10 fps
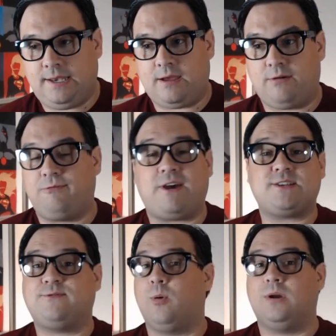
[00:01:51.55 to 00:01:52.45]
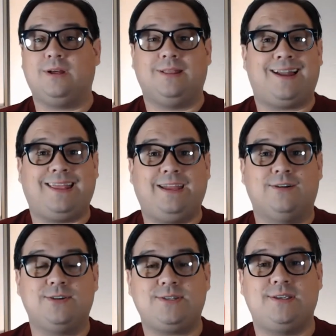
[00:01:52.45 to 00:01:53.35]
Now, fast forward a lot of
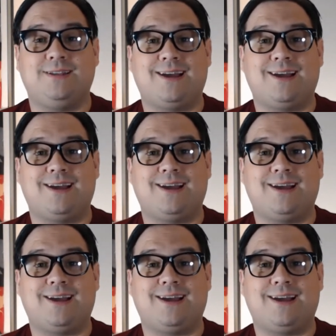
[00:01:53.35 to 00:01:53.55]
years.